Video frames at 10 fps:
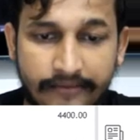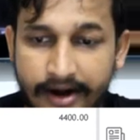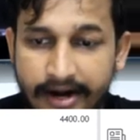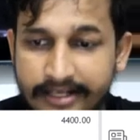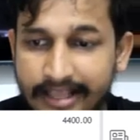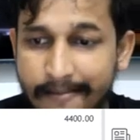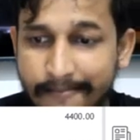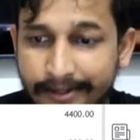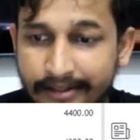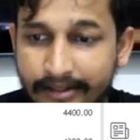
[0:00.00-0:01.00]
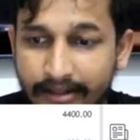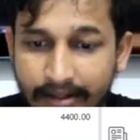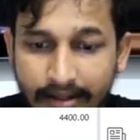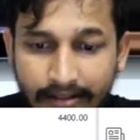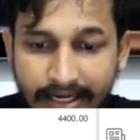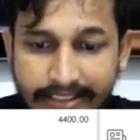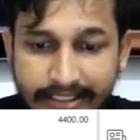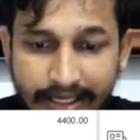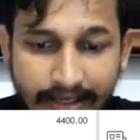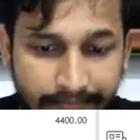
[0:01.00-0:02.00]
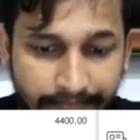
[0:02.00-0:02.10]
for an example, let's say